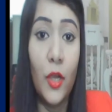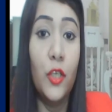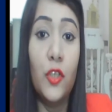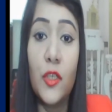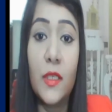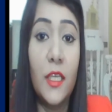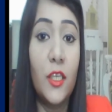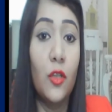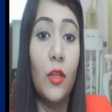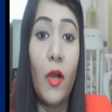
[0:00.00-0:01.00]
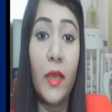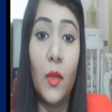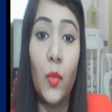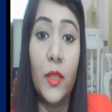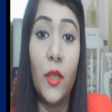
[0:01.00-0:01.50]
You just need to log
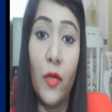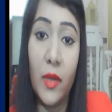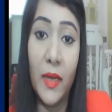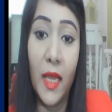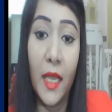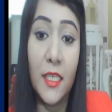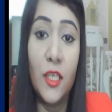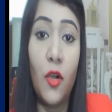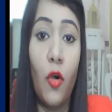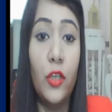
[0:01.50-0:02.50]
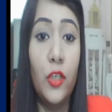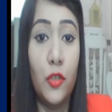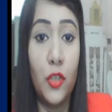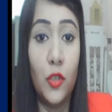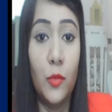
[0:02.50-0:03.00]
in with your email ID on
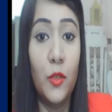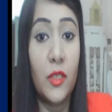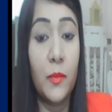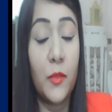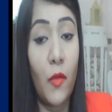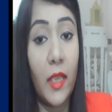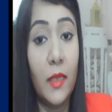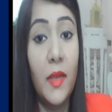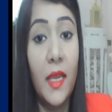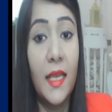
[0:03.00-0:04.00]
YouTube to subscribe.